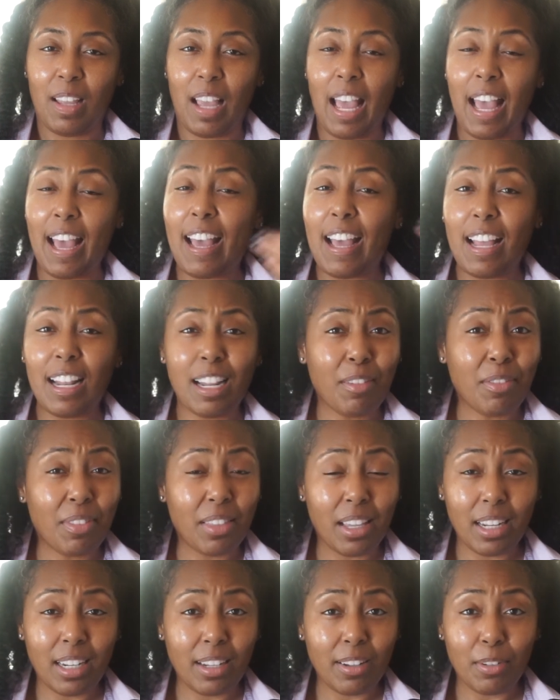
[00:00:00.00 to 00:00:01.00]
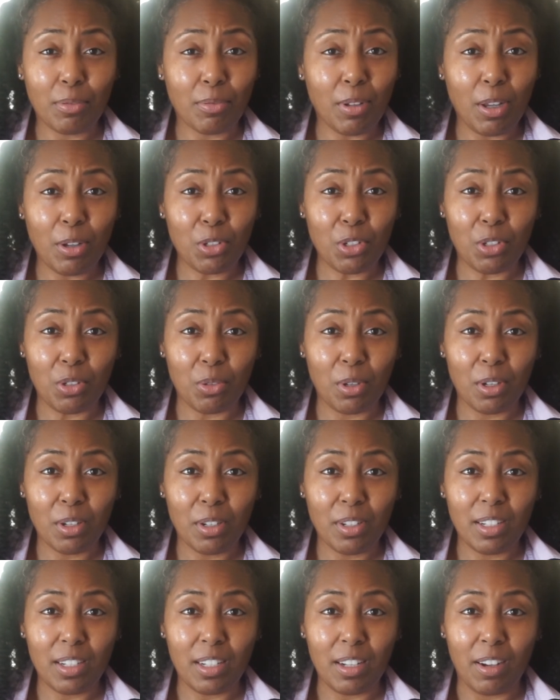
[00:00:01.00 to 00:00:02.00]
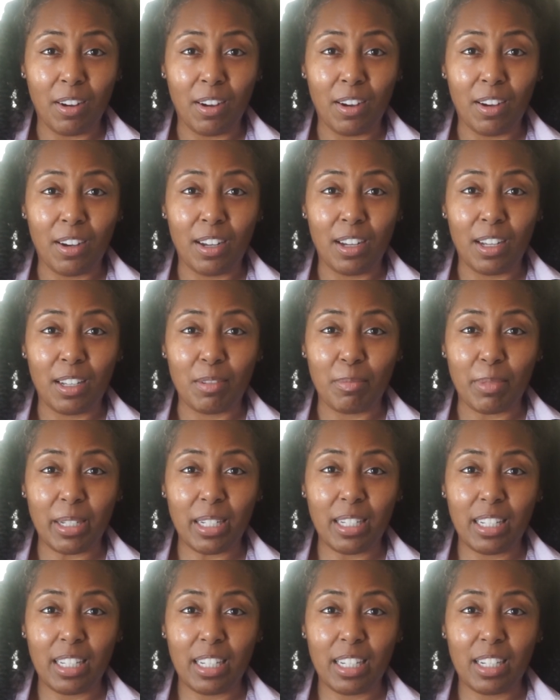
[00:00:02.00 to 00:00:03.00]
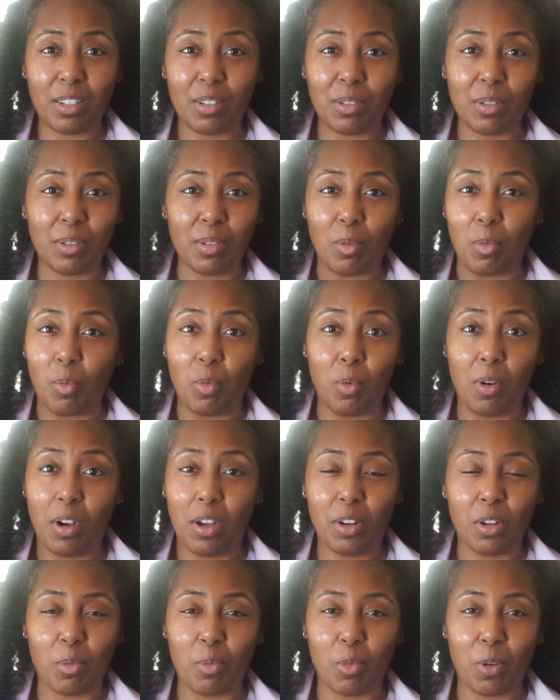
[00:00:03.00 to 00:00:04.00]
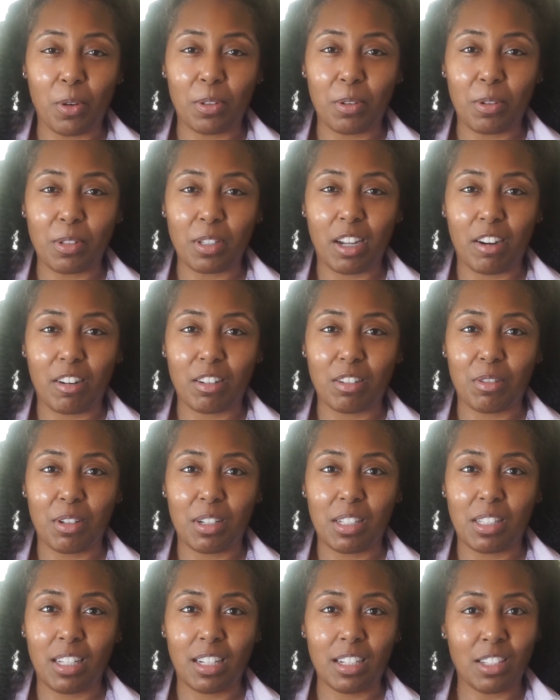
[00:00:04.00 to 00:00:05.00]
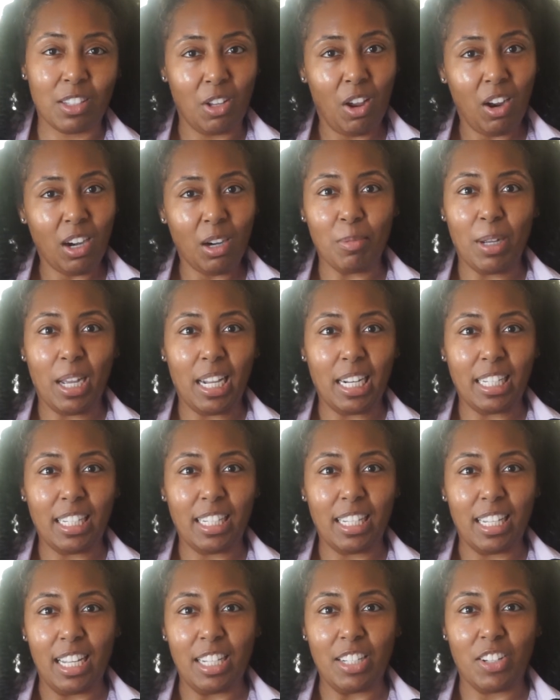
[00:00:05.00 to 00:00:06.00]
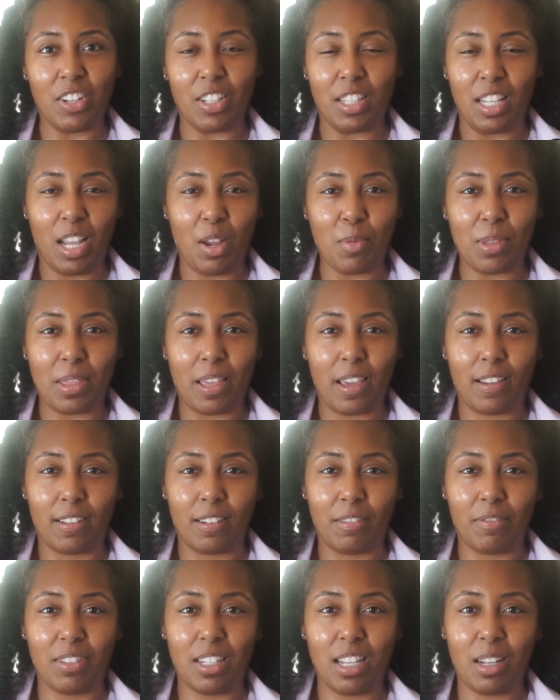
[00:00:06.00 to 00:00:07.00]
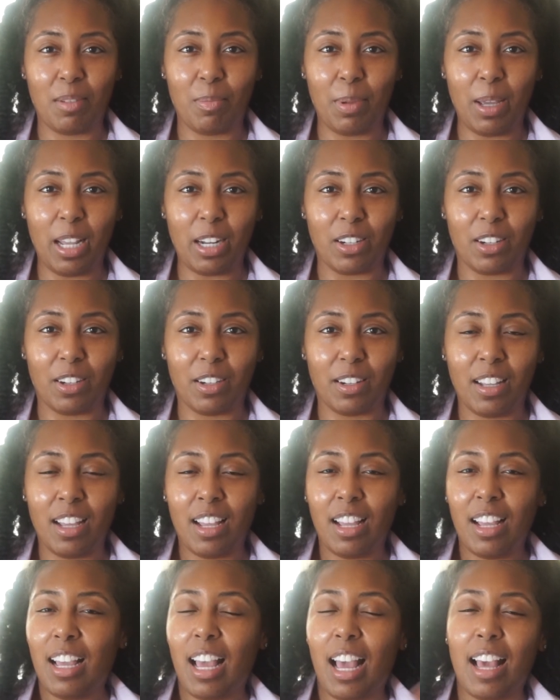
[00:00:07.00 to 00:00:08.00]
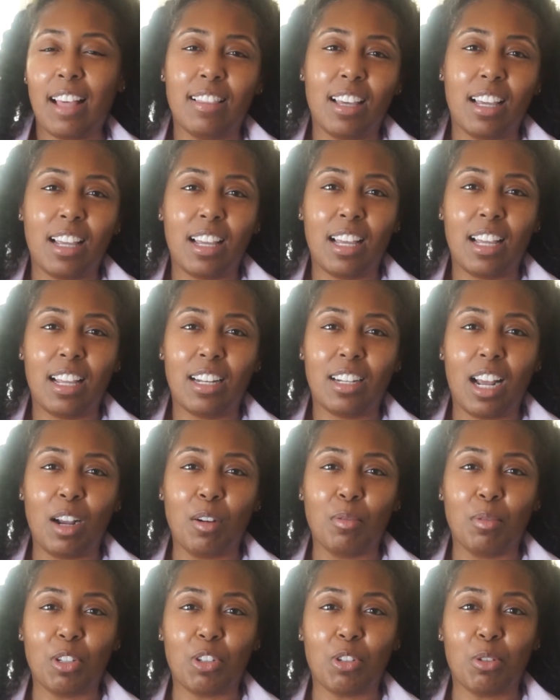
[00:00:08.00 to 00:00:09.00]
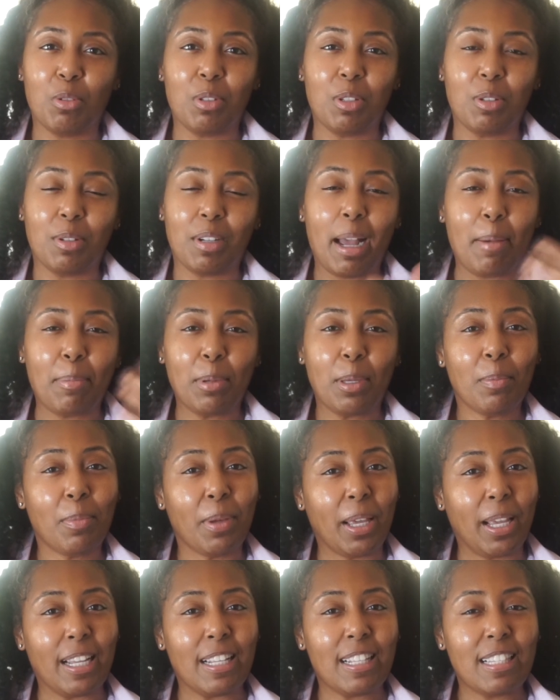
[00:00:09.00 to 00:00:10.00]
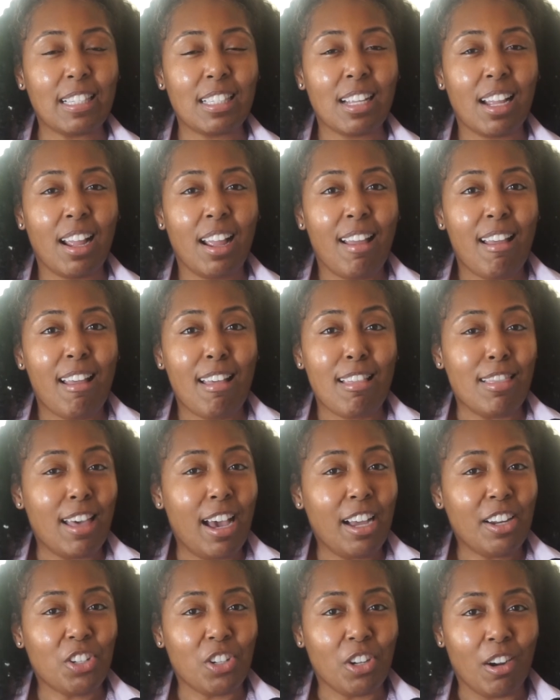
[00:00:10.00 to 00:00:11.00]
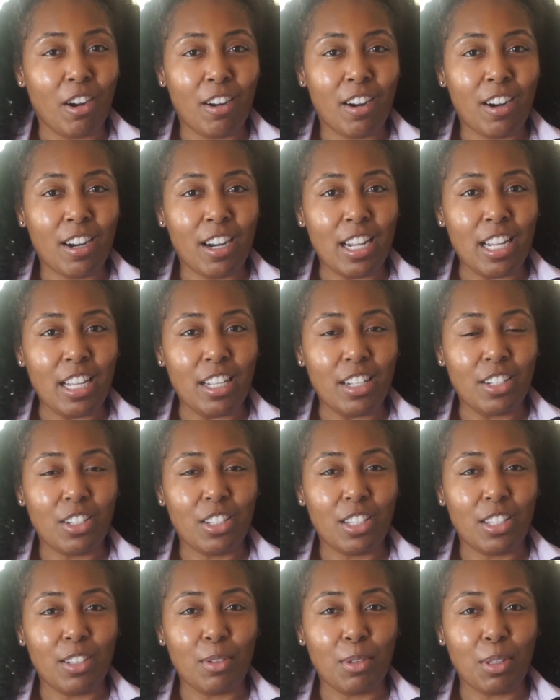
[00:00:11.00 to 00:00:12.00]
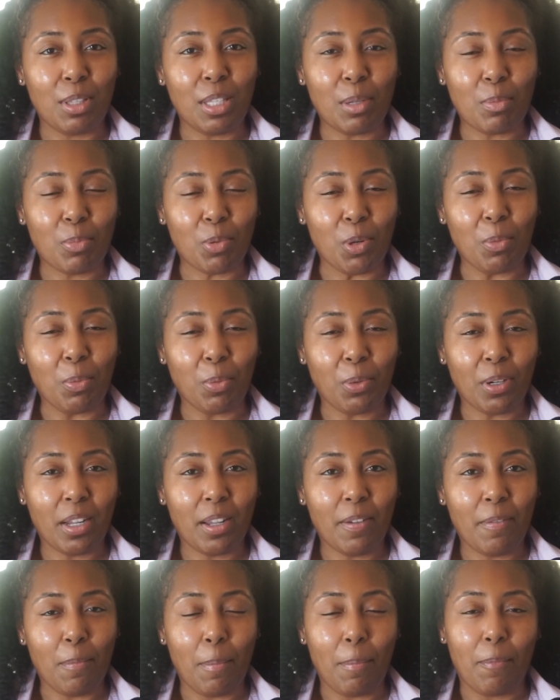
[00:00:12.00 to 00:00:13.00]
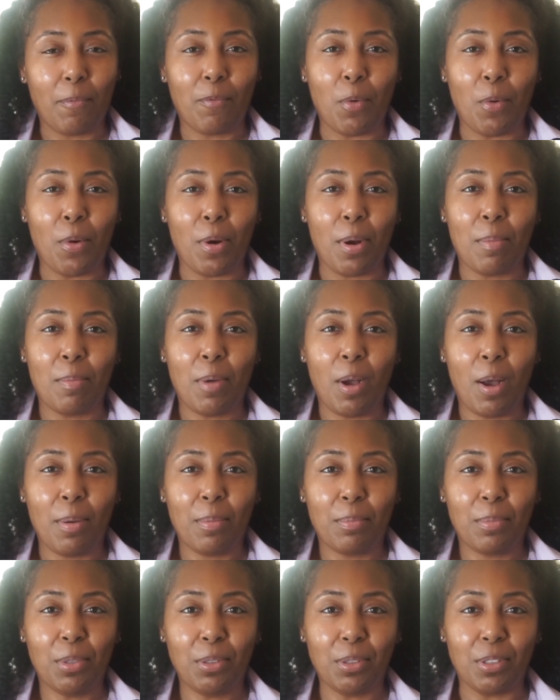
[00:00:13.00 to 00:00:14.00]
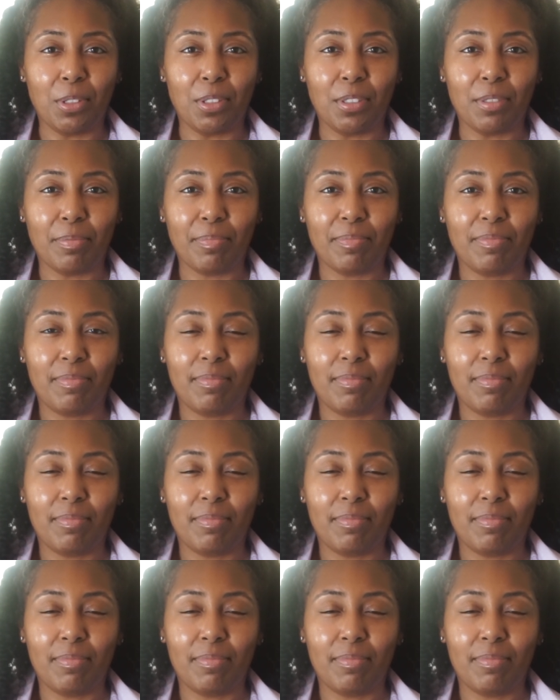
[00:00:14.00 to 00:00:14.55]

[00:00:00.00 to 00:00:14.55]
And if they fell short on meeting one or more of those characteristics, talk about it and just say what they could have done better. And then I want you to copy and paste that chart into the appropriate forum on Moodle.